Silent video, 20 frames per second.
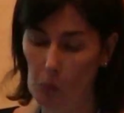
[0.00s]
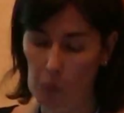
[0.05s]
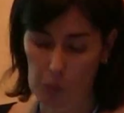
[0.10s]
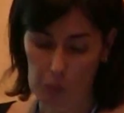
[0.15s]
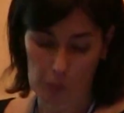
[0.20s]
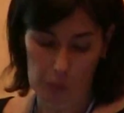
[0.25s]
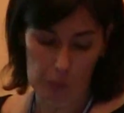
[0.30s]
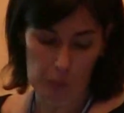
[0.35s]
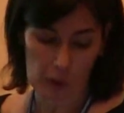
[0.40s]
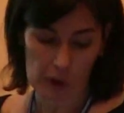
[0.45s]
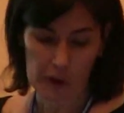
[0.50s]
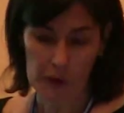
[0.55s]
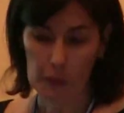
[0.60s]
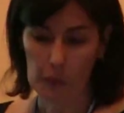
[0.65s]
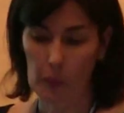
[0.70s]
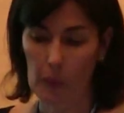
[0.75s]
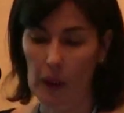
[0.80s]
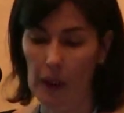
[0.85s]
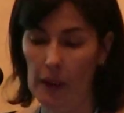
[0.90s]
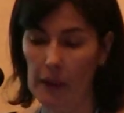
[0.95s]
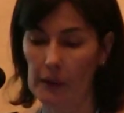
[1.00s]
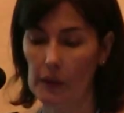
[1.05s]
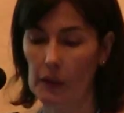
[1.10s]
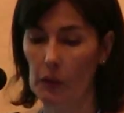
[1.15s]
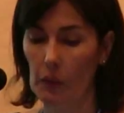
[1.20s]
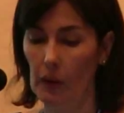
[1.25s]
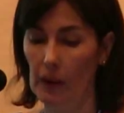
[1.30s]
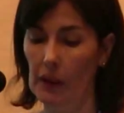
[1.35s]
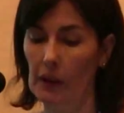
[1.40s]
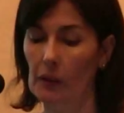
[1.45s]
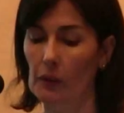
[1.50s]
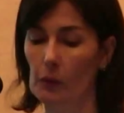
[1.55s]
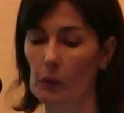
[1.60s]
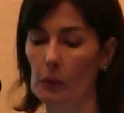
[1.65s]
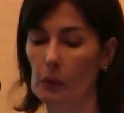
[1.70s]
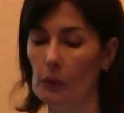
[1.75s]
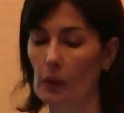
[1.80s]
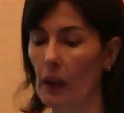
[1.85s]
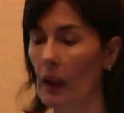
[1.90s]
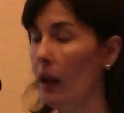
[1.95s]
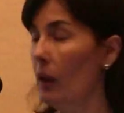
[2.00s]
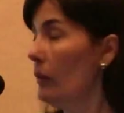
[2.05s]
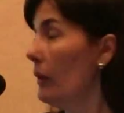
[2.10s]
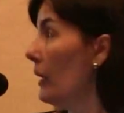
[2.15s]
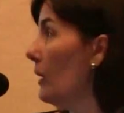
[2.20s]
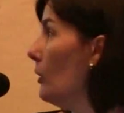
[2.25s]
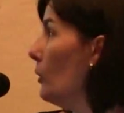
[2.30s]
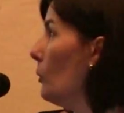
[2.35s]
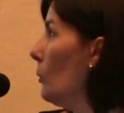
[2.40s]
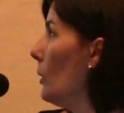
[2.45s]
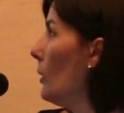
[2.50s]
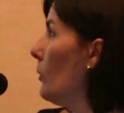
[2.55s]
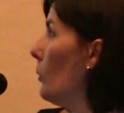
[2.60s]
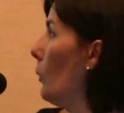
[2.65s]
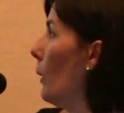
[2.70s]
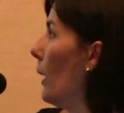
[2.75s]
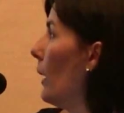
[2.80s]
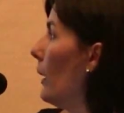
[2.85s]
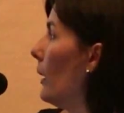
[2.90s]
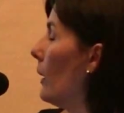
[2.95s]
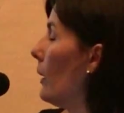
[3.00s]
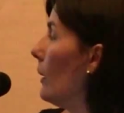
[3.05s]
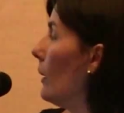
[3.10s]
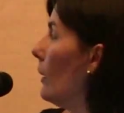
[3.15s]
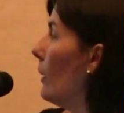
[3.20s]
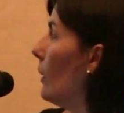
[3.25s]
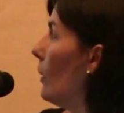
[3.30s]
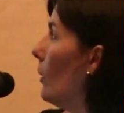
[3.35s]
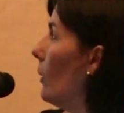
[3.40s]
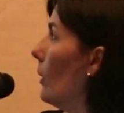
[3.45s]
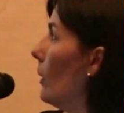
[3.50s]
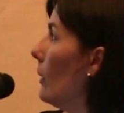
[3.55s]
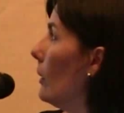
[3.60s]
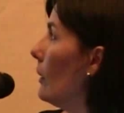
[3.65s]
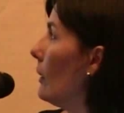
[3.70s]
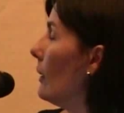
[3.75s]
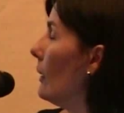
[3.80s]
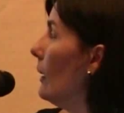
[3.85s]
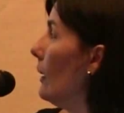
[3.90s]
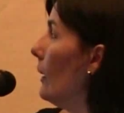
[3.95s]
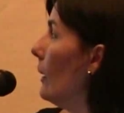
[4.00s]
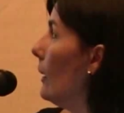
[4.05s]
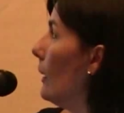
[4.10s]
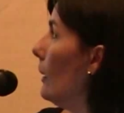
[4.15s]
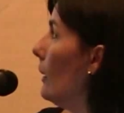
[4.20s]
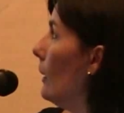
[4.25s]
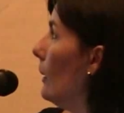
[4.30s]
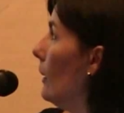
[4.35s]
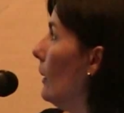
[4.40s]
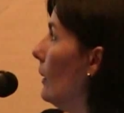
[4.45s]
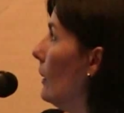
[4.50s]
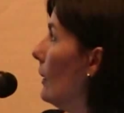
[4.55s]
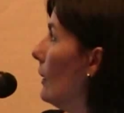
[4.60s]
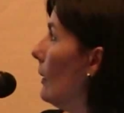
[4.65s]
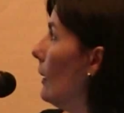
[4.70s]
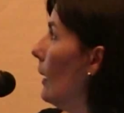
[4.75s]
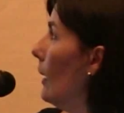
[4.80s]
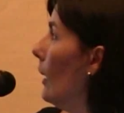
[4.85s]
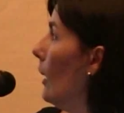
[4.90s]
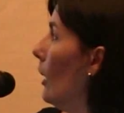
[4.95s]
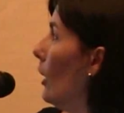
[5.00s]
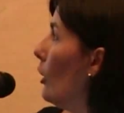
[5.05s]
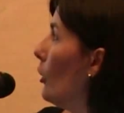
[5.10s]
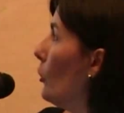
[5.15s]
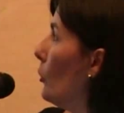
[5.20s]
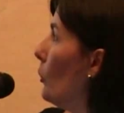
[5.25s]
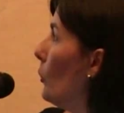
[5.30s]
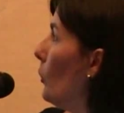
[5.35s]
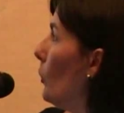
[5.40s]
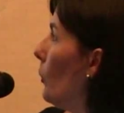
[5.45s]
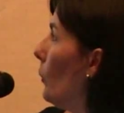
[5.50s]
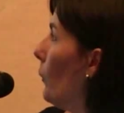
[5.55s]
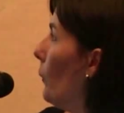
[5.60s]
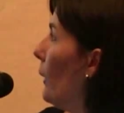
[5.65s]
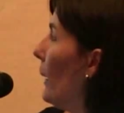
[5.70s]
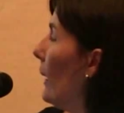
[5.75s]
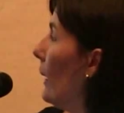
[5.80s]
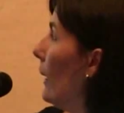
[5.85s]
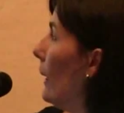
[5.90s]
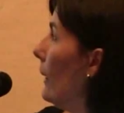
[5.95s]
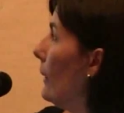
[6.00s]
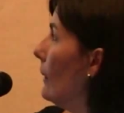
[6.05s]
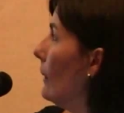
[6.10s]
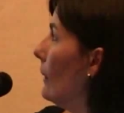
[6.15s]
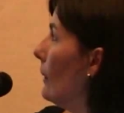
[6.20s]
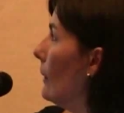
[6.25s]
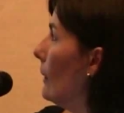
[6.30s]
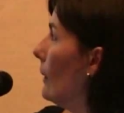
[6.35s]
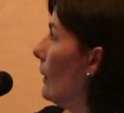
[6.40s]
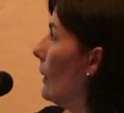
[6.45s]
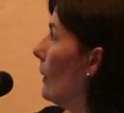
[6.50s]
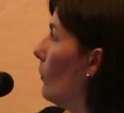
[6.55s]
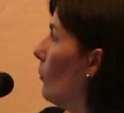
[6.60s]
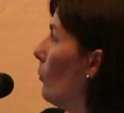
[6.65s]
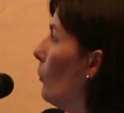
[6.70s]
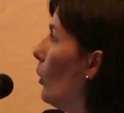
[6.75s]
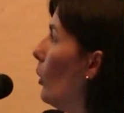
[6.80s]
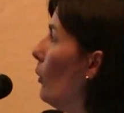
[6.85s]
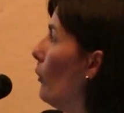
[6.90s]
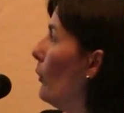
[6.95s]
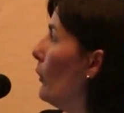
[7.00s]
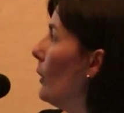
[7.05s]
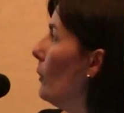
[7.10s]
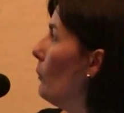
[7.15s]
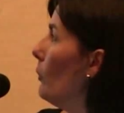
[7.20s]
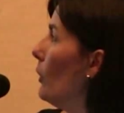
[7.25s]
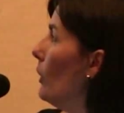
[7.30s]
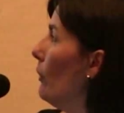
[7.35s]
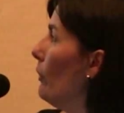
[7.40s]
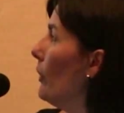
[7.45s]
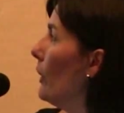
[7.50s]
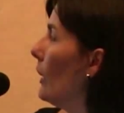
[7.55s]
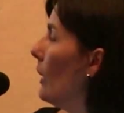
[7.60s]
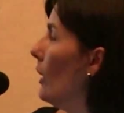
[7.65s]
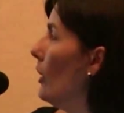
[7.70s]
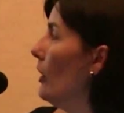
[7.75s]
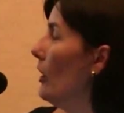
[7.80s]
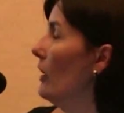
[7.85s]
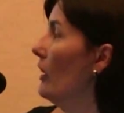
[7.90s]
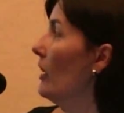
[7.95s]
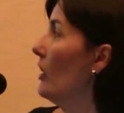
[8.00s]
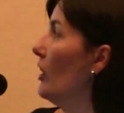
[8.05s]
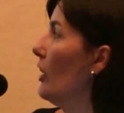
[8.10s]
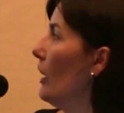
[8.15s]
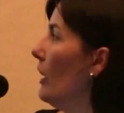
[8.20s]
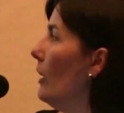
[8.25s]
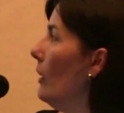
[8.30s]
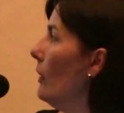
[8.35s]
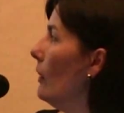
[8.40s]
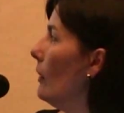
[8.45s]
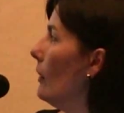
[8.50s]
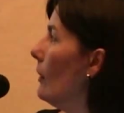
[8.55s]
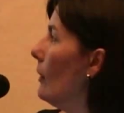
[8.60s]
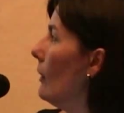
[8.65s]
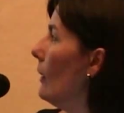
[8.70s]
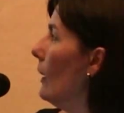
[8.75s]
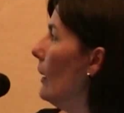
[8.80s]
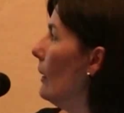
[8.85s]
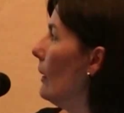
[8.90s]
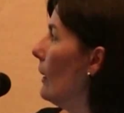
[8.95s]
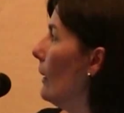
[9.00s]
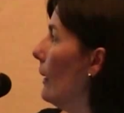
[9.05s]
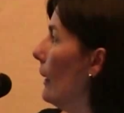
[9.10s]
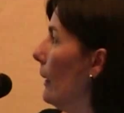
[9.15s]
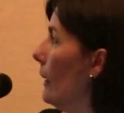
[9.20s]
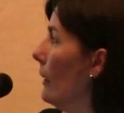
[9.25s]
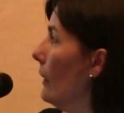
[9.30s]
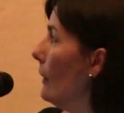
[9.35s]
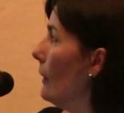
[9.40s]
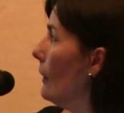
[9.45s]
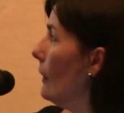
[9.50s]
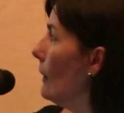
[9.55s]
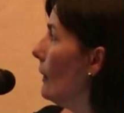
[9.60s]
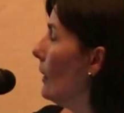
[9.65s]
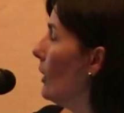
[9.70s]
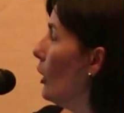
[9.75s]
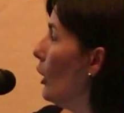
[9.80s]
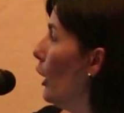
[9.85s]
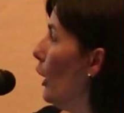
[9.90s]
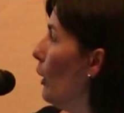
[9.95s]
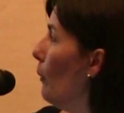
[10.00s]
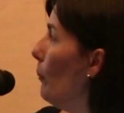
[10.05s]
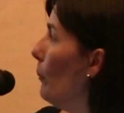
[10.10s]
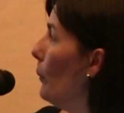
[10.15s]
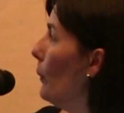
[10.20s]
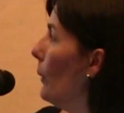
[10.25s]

What we are trying to do now, that's what we are studying, is to relate both the modifications, the changes in the lens shape,